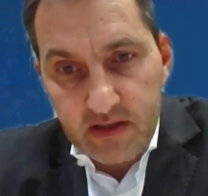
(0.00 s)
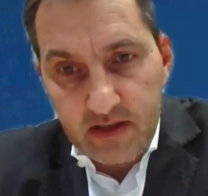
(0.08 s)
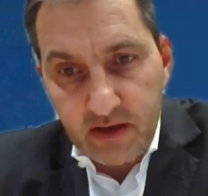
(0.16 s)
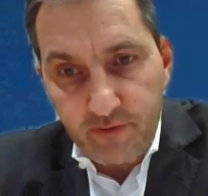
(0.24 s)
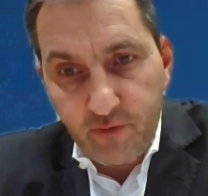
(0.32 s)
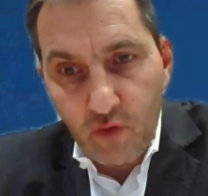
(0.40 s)

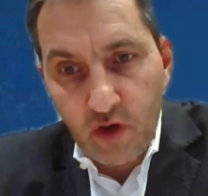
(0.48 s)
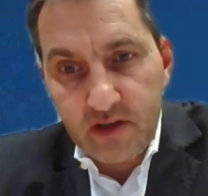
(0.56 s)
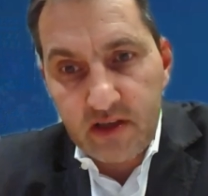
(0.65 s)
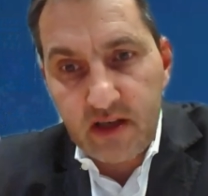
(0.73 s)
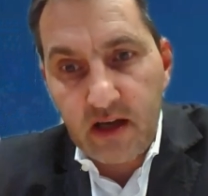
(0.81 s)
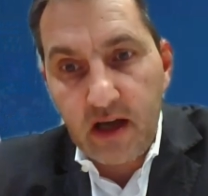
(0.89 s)
Therefore,
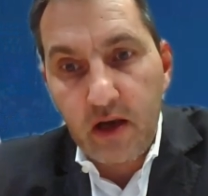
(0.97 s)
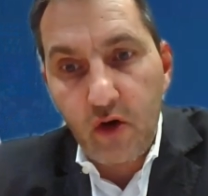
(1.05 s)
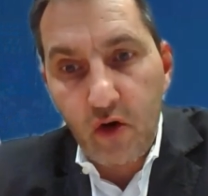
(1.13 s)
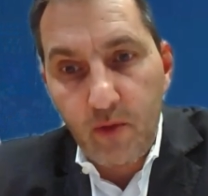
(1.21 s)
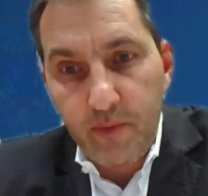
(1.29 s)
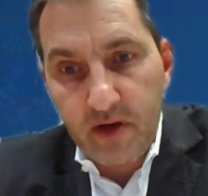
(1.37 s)
the
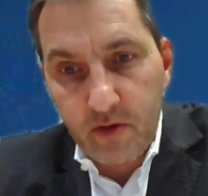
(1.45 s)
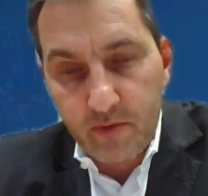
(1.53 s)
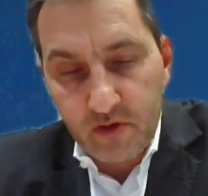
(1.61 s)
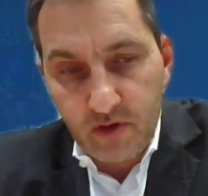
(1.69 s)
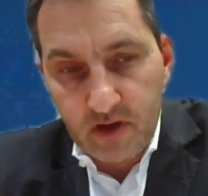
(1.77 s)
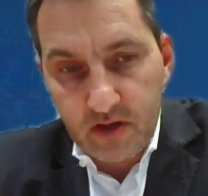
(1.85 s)
Aluminium
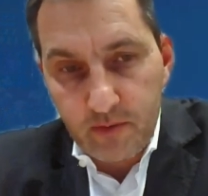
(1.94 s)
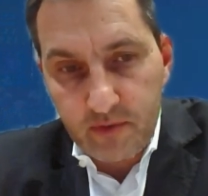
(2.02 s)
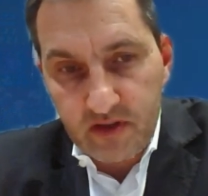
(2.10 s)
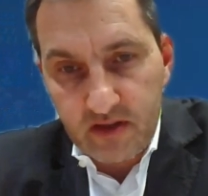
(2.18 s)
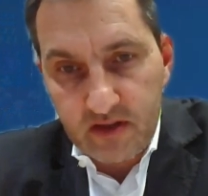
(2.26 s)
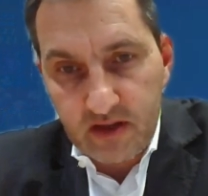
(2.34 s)
Stewardship
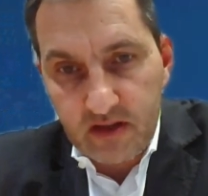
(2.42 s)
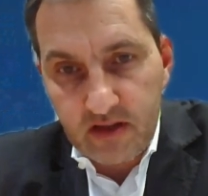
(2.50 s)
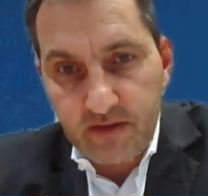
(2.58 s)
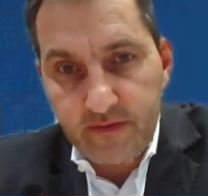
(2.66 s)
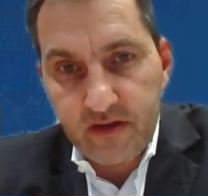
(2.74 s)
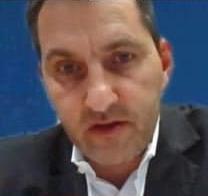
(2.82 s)

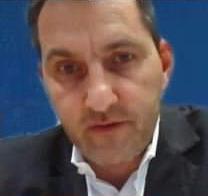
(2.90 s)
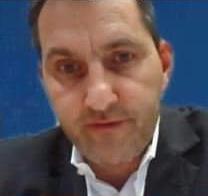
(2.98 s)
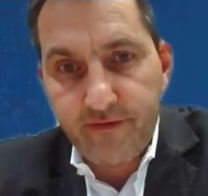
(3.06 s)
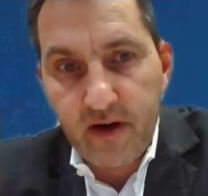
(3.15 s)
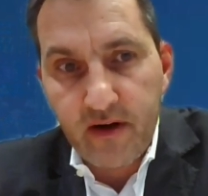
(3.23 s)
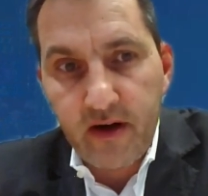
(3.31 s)
Initiative is a
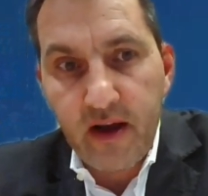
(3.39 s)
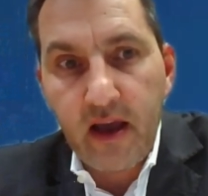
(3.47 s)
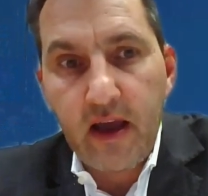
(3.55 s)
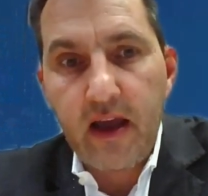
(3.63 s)
very